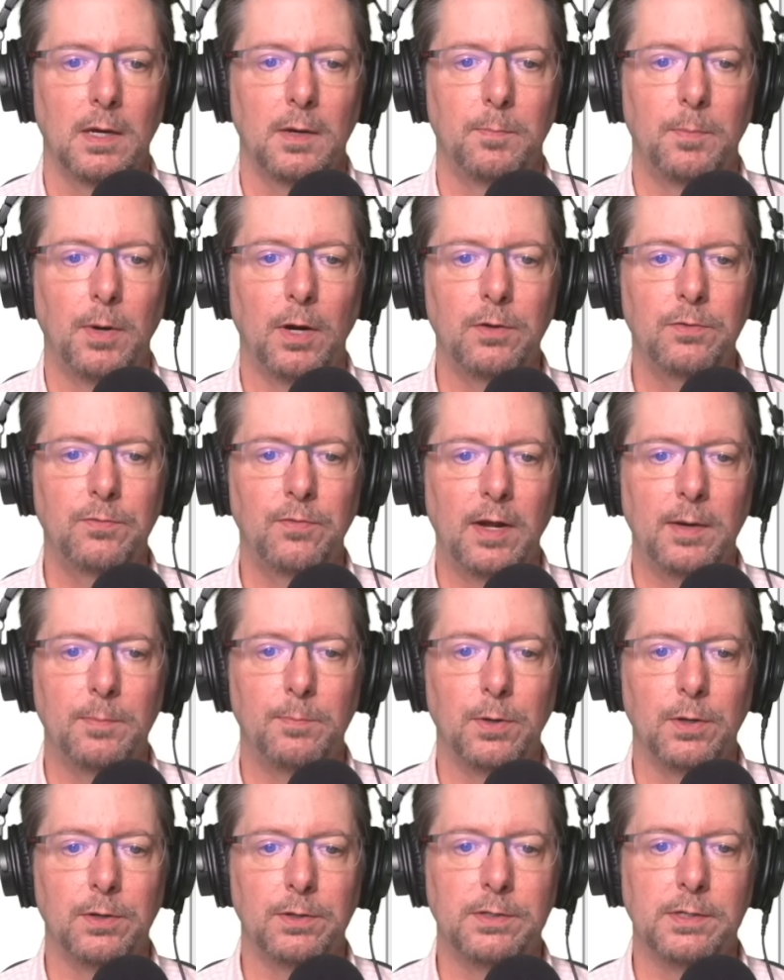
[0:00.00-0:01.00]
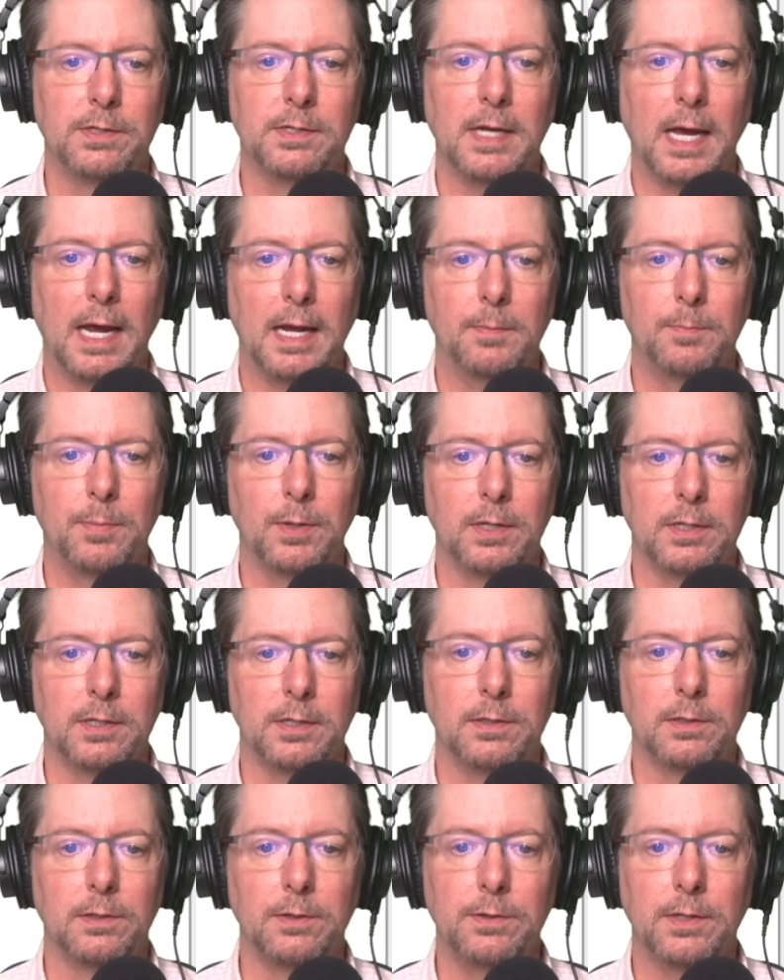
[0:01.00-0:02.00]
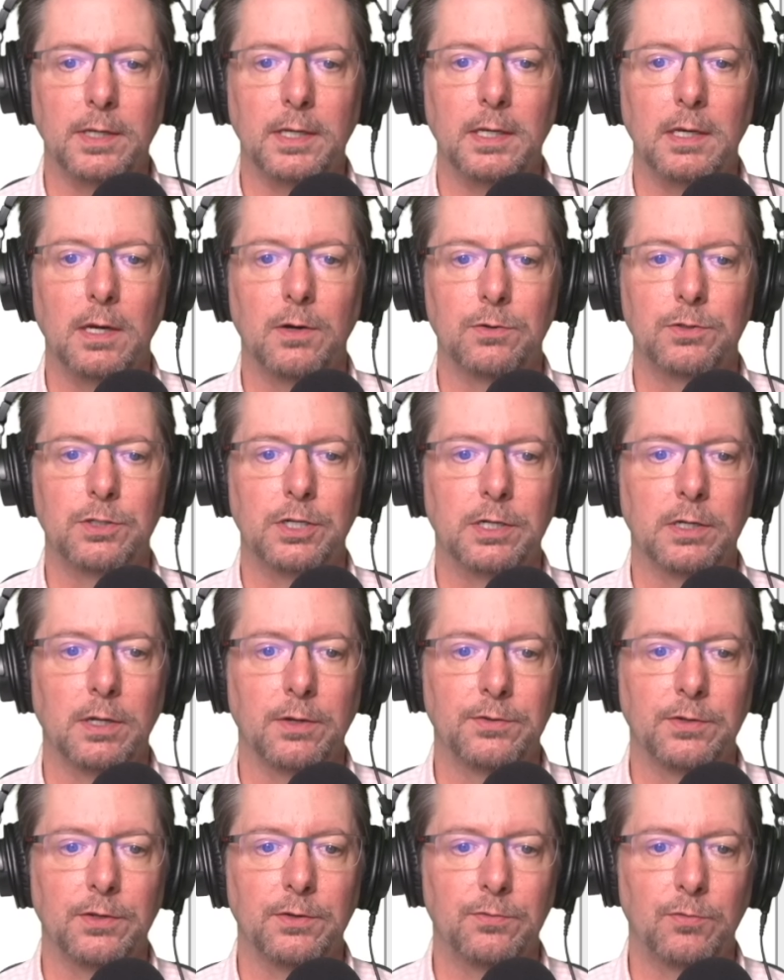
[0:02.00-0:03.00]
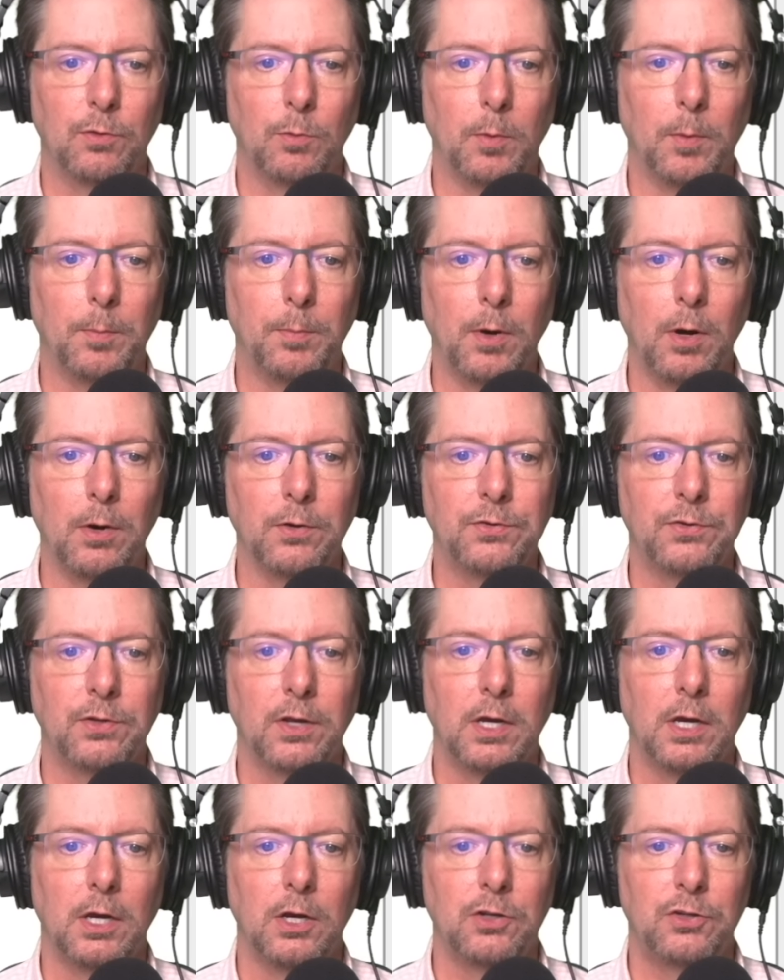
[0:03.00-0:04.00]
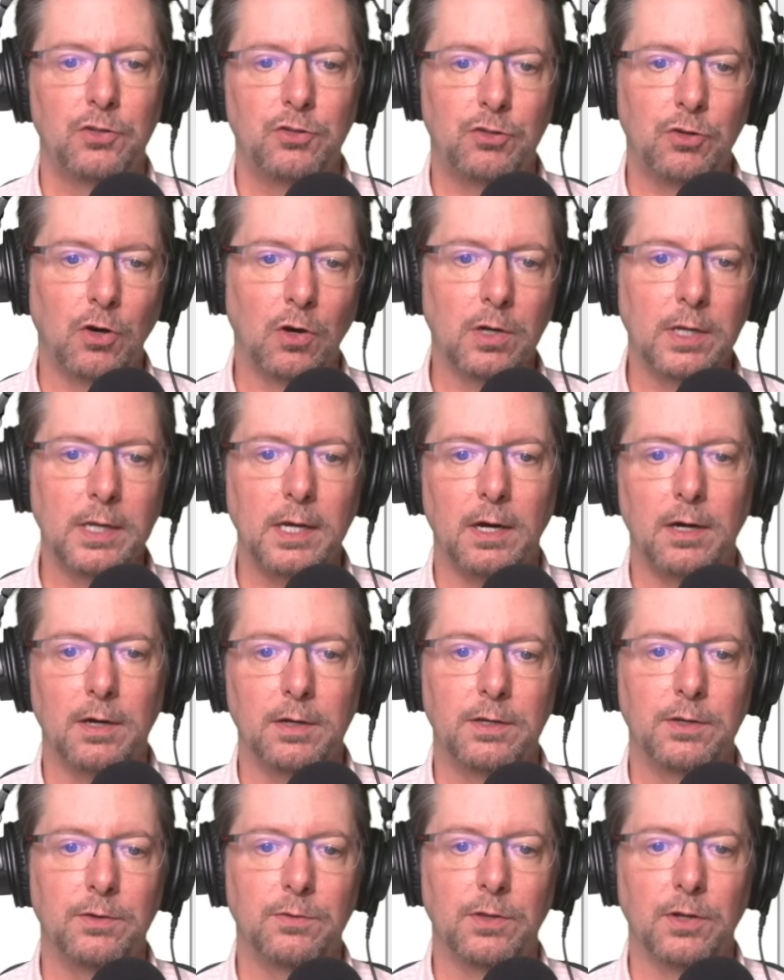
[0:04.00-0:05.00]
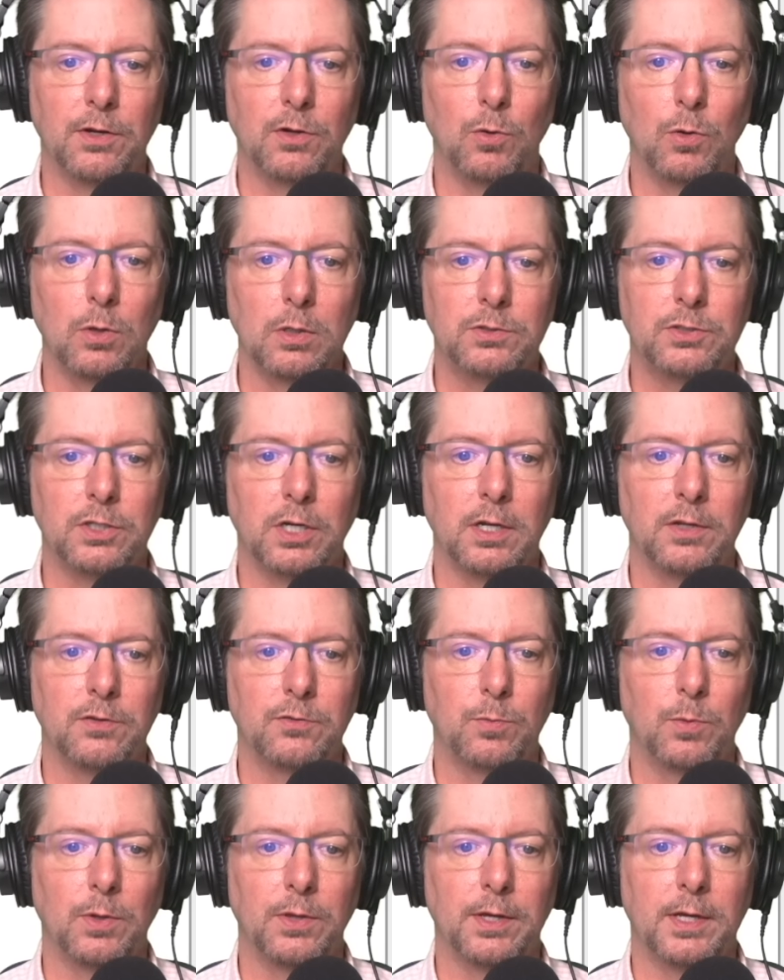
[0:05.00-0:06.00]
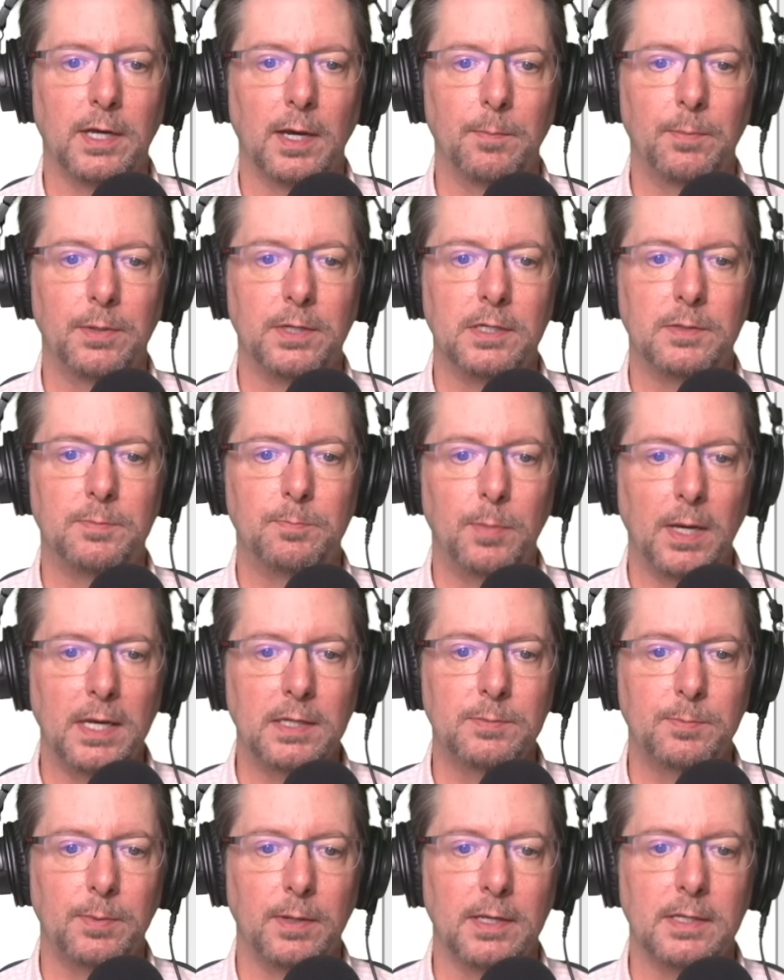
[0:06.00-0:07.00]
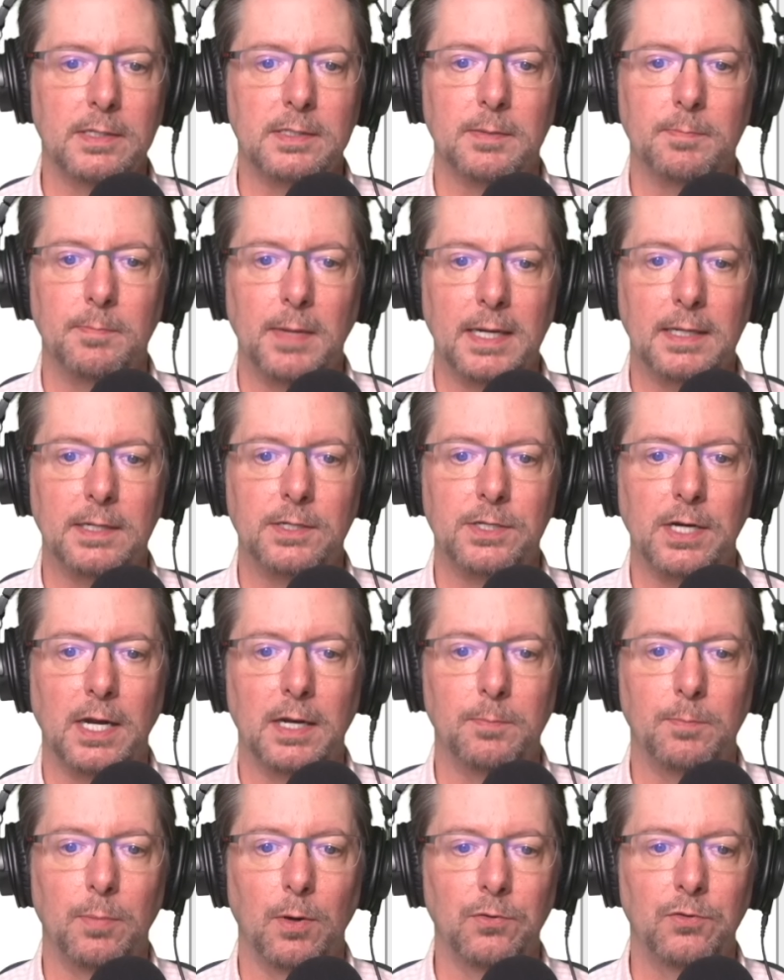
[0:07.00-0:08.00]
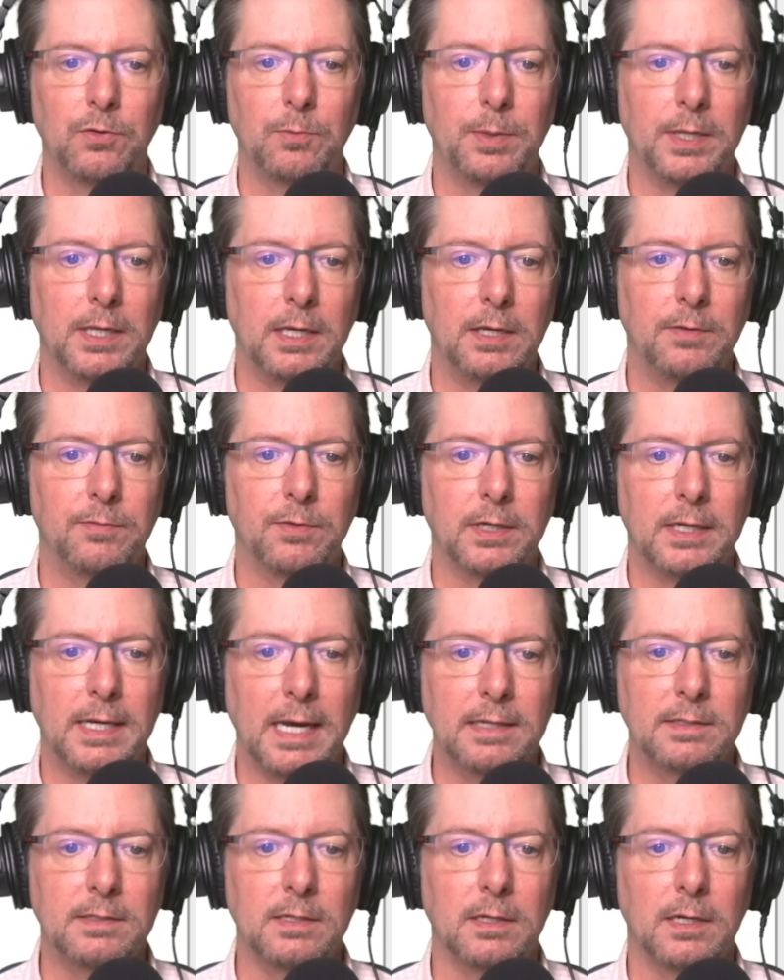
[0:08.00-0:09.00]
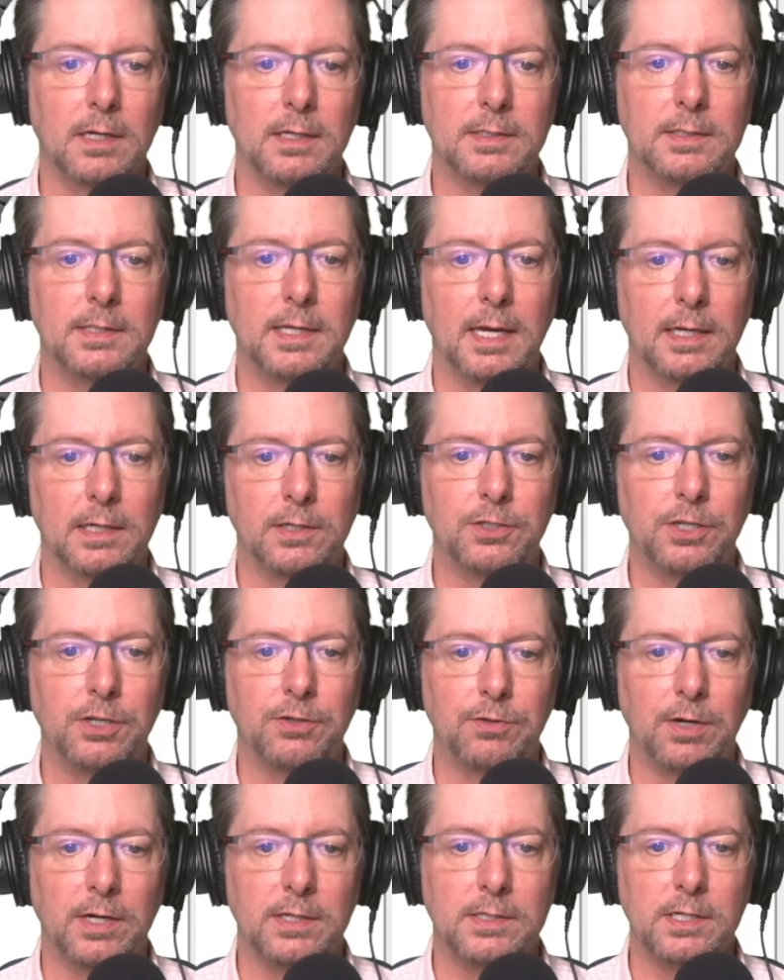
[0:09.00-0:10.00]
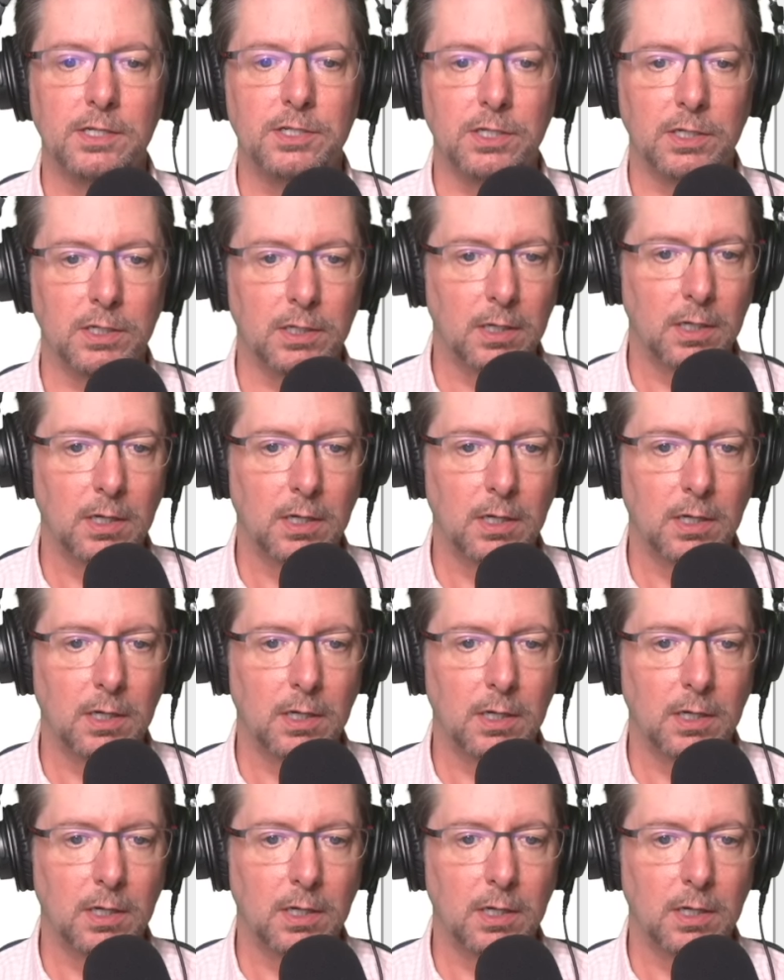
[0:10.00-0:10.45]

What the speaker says: Both Van Beurden and Bernard Looney, Auchinloss's former boss, strongly argued that oil giants were the company's best place to manage and possibly even catalyse the energy transition.